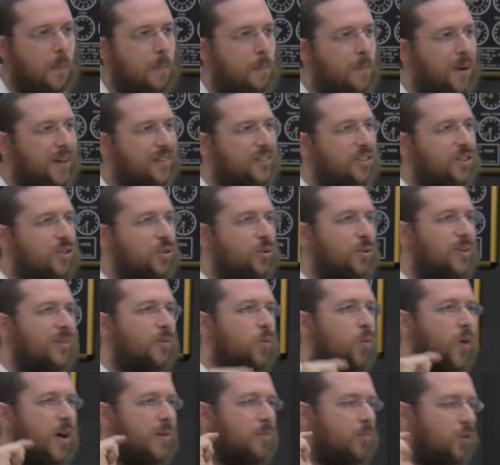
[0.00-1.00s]
But to do
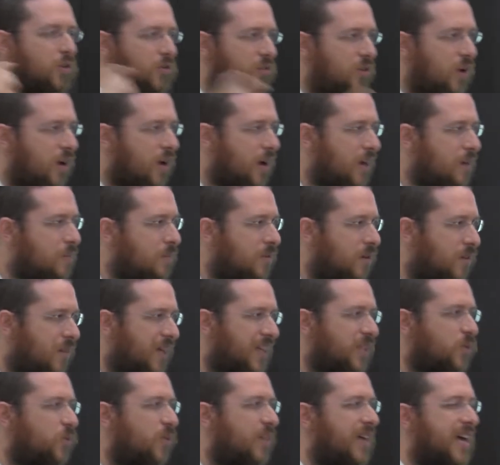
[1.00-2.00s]
it one more time,
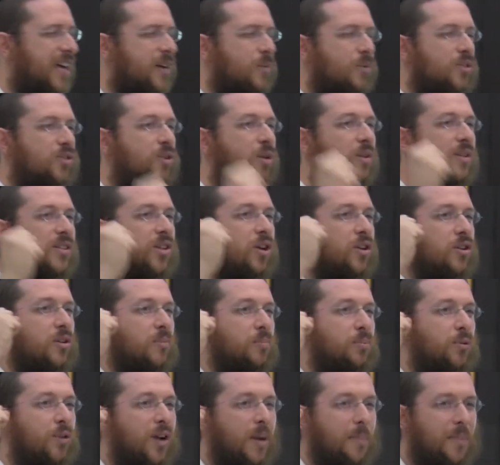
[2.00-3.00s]
that's where the animal soul is going to
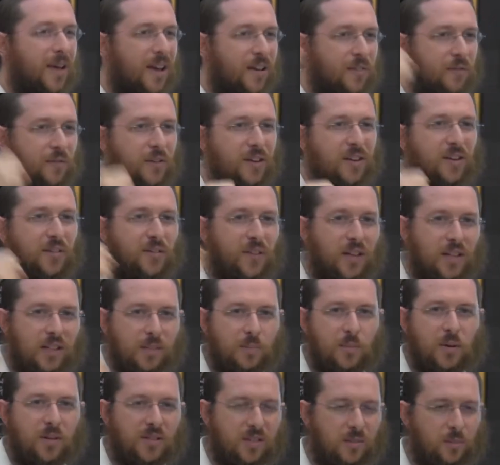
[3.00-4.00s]
put up every
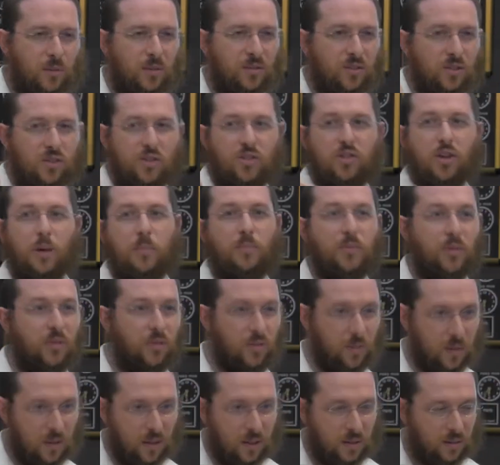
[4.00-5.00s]
defense possible to stop you
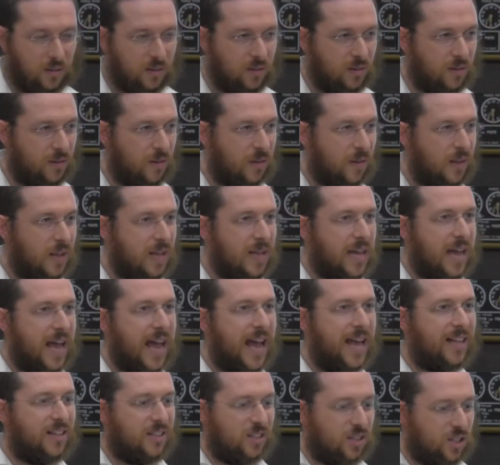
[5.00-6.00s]
doing it.
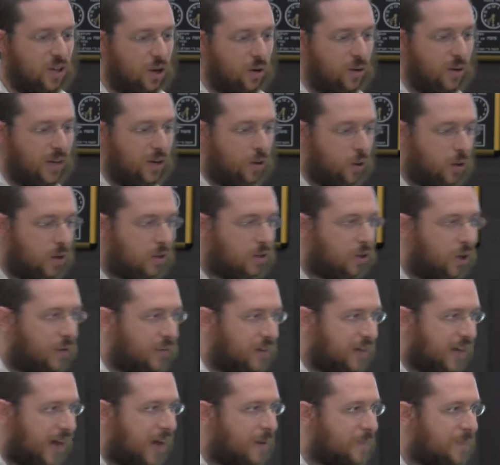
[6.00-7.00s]
And so, in order to
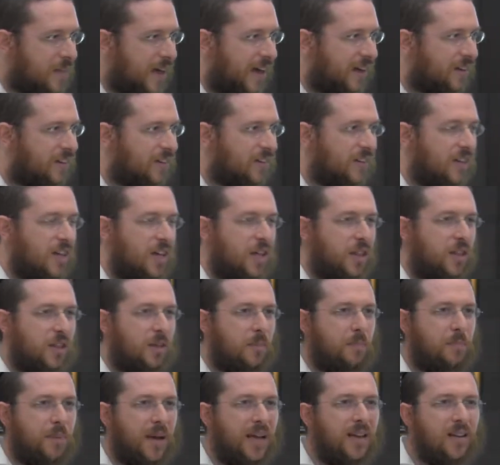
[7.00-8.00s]
overcome that,
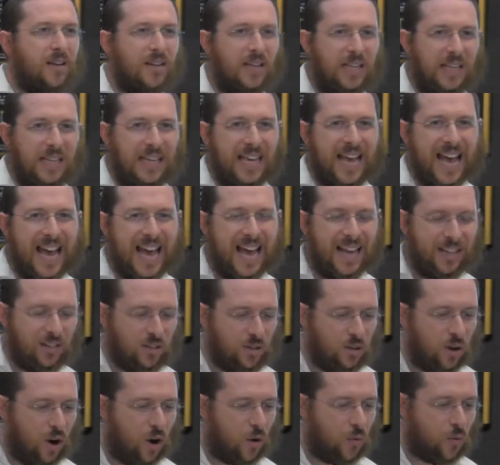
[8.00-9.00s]
the Benoni had
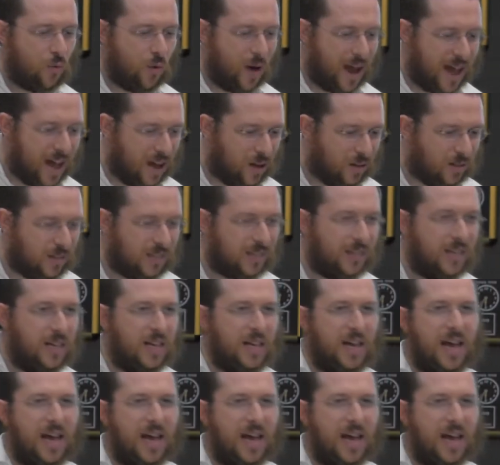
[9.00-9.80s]
to arouse